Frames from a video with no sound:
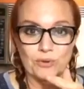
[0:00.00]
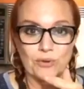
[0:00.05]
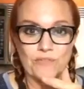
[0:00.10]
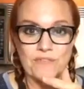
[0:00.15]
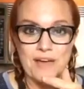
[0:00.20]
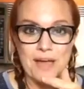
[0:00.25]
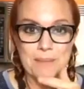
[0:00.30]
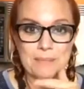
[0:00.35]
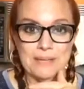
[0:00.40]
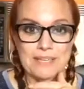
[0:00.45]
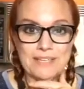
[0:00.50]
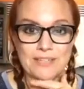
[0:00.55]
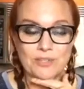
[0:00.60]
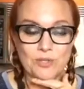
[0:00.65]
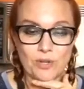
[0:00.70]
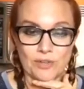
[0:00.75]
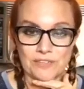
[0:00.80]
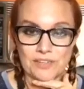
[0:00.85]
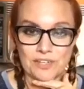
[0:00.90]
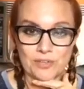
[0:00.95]
You'll find
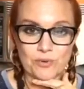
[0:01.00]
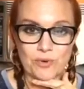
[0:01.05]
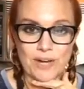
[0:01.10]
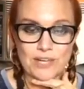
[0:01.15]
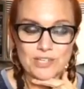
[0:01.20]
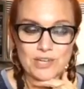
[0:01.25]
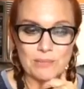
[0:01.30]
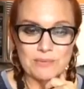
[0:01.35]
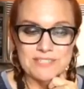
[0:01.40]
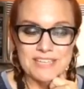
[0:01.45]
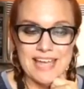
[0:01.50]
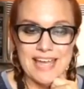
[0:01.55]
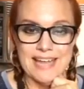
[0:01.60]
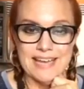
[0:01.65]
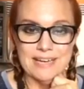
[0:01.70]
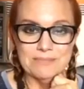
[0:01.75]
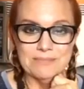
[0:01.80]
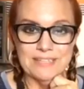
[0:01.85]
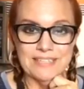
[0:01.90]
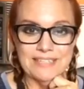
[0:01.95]
me. You'll have done a great job of
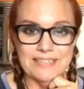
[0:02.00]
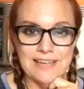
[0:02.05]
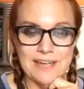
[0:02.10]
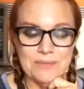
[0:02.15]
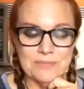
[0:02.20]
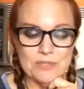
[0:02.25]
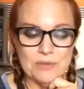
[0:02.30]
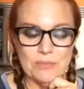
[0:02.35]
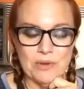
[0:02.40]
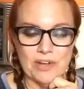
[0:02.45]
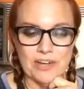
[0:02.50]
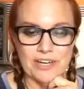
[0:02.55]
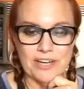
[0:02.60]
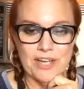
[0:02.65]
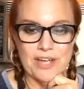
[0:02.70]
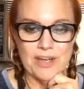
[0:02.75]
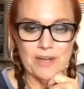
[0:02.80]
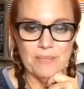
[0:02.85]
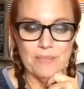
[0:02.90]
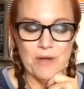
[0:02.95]
tagging me, um, so I'm not
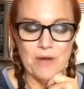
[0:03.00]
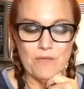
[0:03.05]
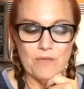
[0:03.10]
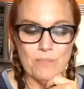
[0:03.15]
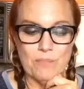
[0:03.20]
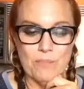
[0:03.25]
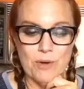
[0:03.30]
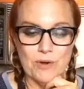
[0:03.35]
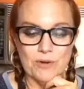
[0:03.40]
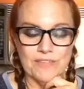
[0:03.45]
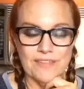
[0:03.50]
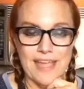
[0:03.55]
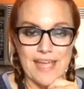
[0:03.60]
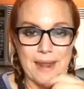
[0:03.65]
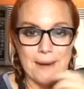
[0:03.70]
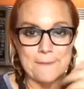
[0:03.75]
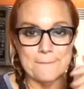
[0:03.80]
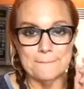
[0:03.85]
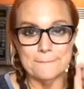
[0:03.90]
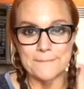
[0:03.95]
going to um, overburden
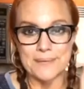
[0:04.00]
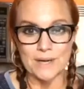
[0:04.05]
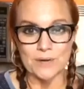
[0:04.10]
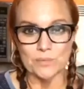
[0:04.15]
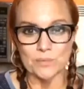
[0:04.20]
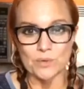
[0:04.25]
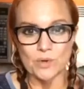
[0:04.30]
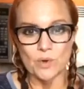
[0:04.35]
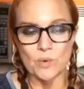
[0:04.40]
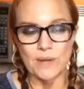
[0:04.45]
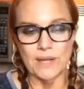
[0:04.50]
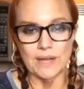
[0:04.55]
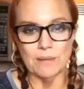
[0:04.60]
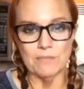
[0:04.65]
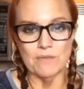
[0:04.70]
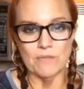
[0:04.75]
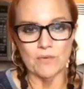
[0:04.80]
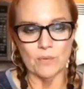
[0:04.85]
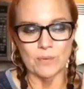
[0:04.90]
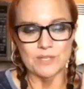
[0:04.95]
that. But real
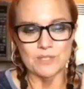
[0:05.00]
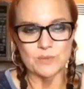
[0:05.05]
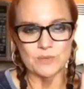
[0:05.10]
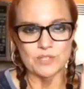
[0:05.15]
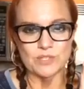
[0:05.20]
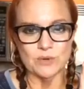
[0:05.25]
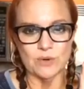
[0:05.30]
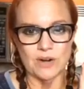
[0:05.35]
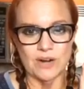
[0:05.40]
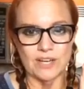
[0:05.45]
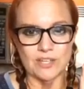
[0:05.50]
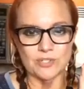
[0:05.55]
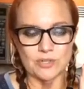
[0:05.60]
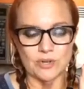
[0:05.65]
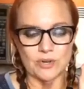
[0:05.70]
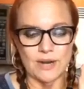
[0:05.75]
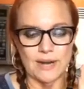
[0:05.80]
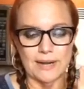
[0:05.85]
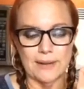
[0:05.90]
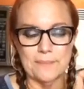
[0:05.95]
quick, before we switch to our
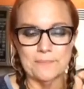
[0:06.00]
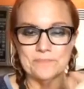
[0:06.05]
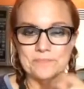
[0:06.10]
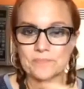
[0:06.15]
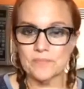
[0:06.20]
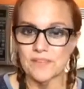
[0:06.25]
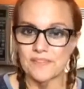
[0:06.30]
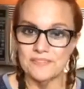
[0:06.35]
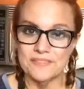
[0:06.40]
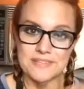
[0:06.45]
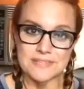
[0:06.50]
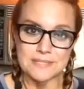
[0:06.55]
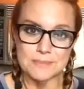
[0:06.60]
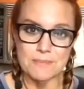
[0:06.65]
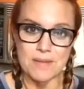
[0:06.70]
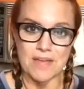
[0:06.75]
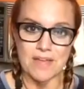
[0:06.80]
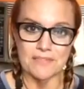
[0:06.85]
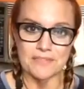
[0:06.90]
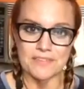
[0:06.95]
extra credit,
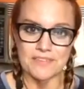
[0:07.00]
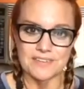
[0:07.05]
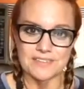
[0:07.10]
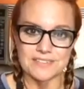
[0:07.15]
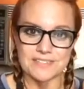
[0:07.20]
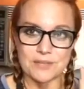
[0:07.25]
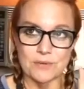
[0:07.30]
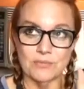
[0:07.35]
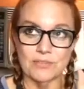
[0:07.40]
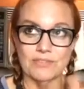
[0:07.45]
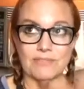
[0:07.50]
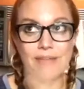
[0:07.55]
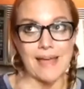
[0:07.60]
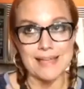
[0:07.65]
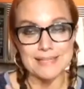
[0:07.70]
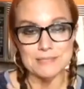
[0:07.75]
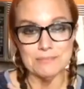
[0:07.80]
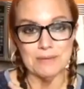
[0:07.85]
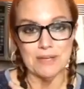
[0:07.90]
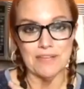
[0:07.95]
this month, so
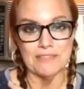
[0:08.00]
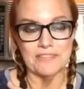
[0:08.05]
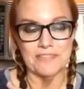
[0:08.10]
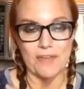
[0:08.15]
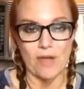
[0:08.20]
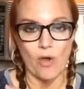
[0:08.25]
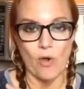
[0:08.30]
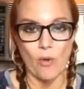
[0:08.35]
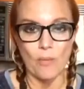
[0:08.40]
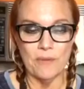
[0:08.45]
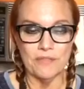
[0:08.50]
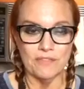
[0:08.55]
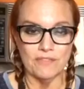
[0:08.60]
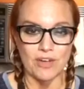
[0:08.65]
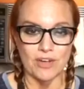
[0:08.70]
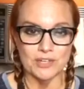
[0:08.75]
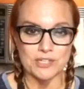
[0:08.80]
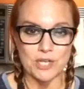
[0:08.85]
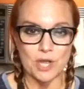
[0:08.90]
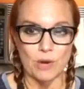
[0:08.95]
last month, the whole
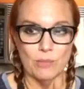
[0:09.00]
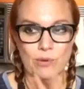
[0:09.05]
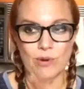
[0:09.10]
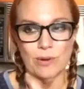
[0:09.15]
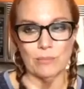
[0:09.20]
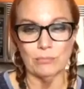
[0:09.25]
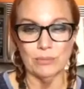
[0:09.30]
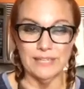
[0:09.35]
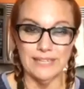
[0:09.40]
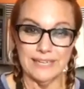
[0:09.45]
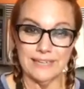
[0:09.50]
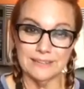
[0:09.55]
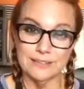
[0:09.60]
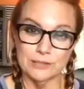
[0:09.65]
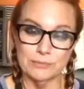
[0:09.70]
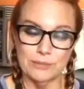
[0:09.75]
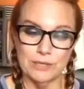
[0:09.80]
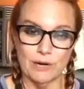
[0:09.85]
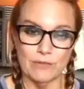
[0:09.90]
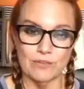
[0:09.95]
month of October and bleeding
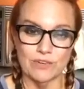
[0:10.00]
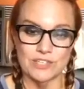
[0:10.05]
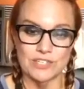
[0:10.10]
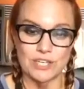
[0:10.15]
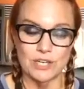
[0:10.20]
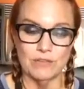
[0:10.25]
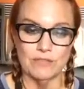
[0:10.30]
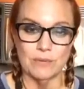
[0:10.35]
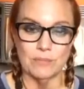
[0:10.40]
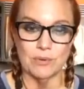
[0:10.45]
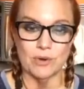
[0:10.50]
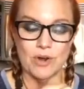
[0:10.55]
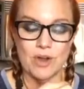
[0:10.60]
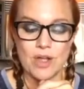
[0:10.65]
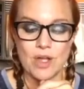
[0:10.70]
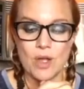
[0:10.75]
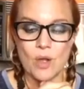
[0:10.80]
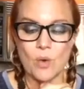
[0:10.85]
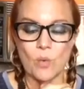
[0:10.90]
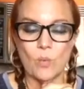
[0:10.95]
a little bit over into
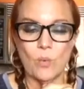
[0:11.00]
November,